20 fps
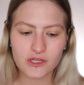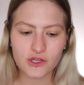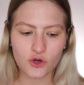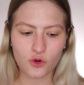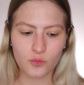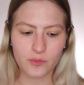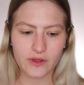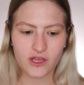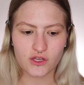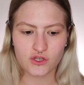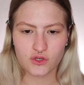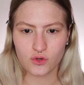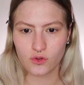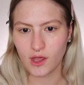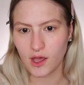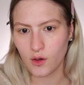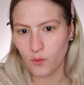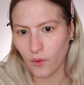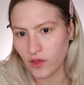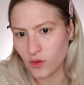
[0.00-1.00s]
a little bit, so
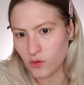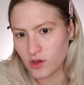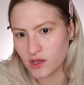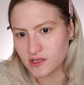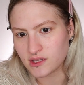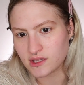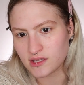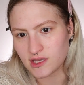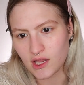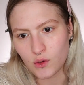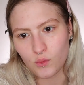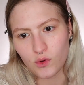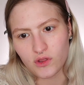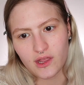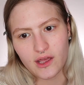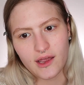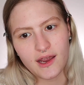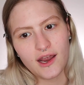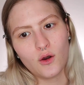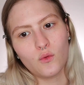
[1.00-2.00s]
that way you can see what
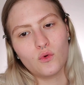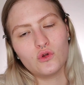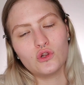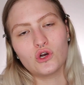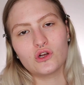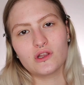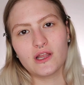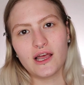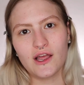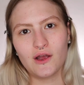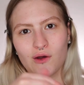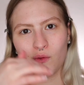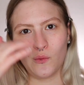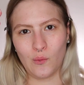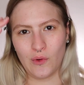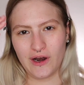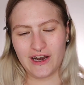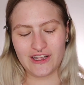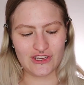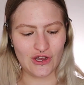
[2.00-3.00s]
the hair will look like
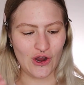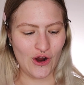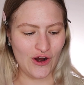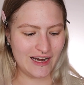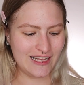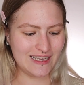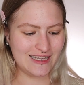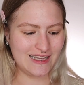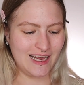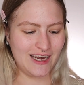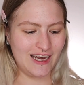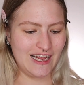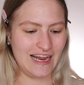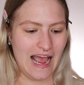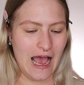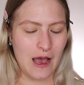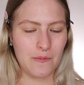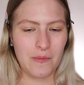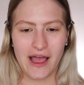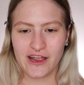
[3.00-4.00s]
when it's already standing
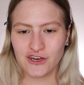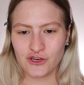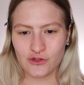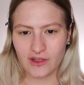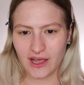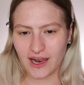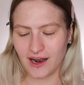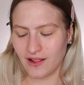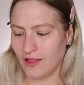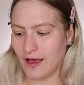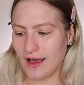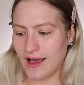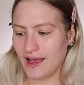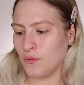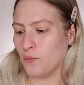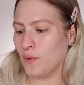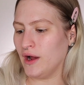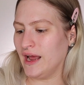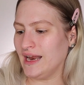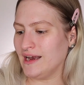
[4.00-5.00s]
up. I do that a
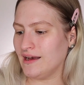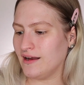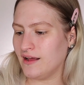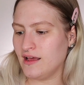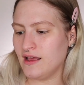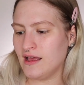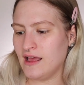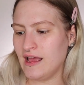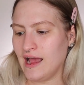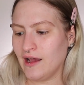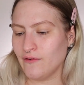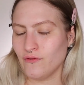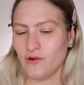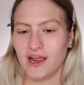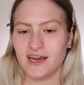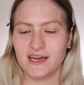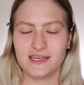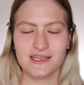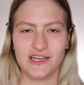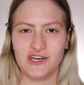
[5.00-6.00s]
lot whenever
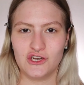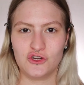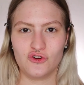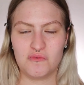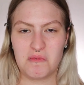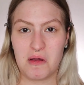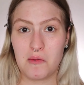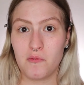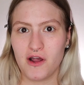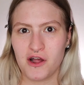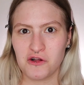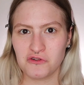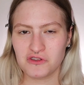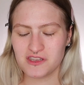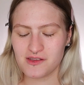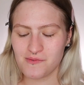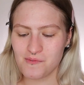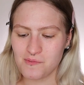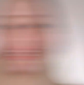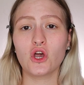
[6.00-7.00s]
I decide to trim my
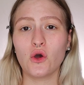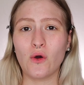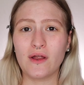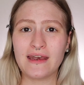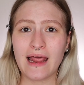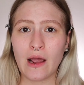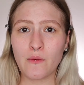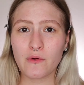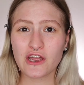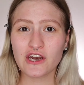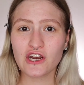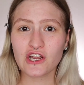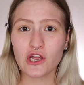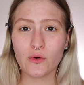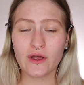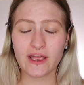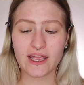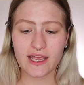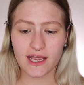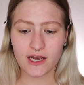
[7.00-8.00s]
brows. So now we're gonna
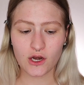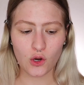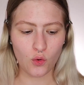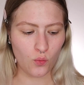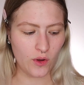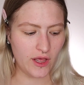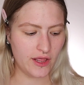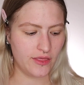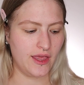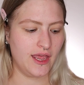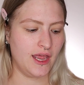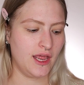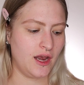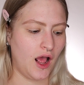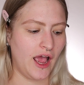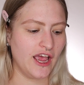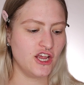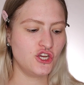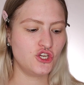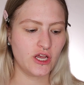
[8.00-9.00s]
go in with an
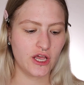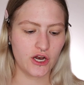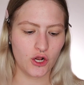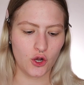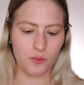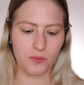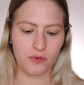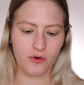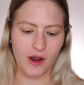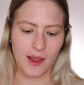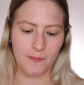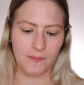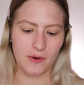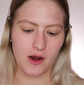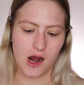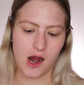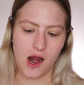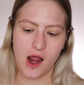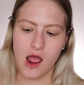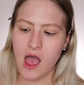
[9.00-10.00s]
eyeshadow
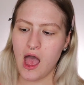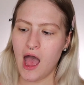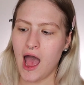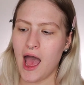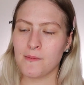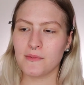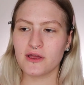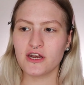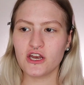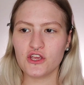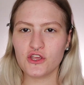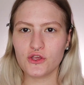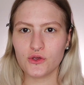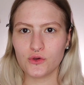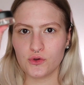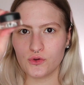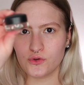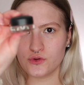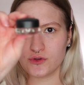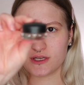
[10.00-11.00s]
primer. I'm gonna
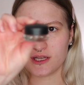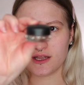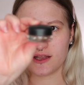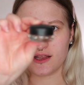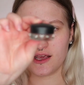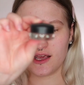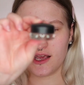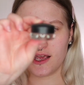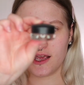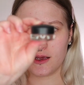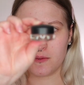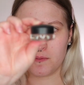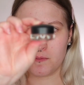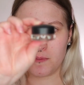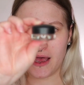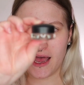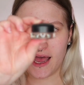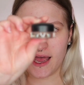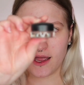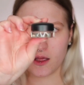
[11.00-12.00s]
use the
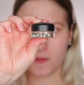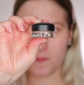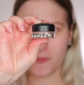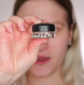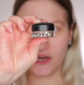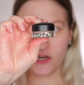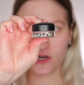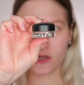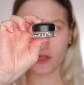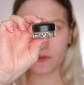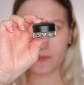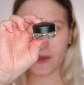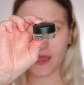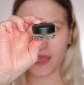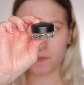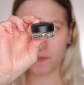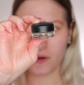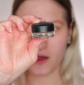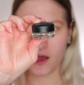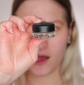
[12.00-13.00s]
MAC Painterly
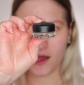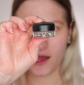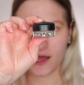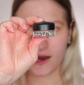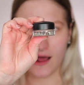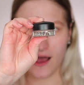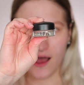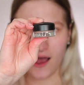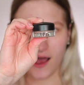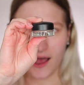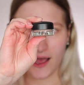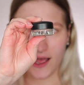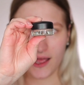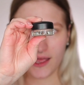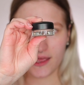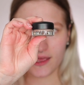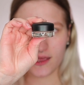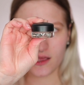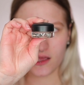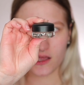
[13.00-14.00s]
Paint Pot.
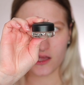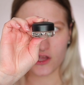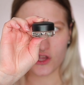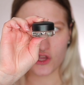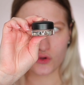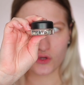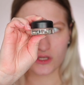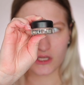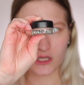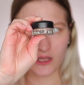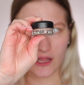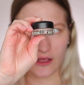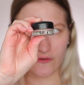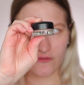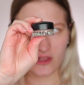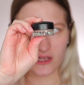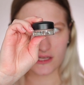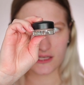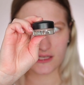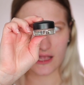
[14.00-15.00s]
I used to
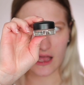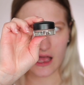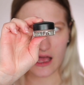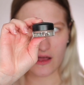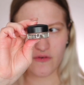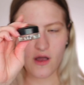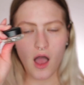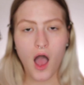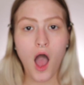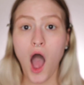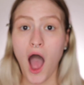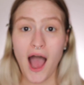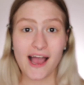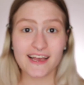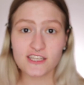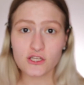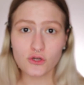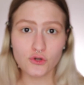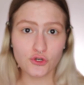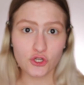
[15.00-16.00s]
love this stuff.
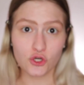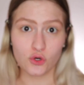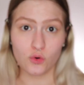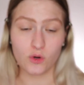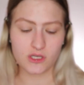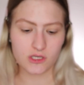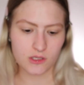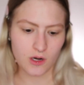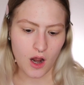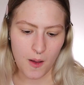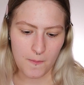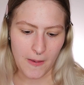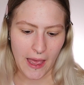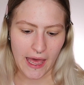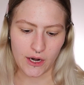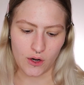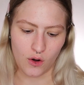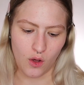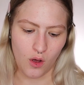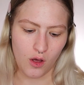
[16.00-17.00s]
I still do. It's not
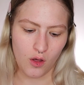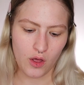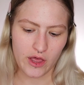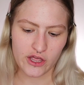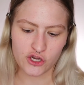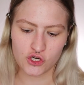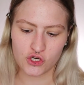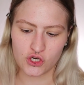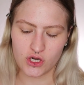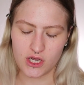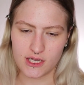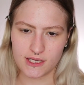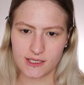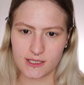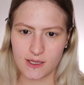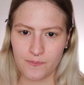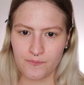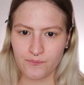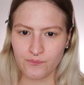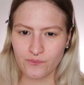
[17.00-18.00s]
bad at all. It's
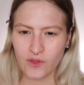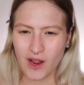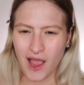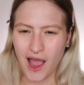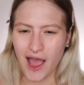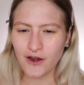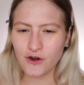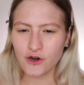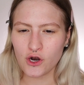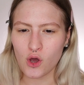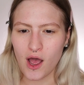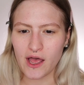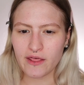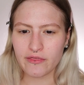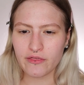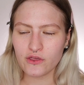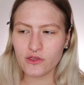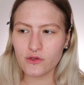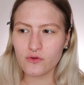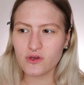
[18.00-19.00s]
just, I don't know, I think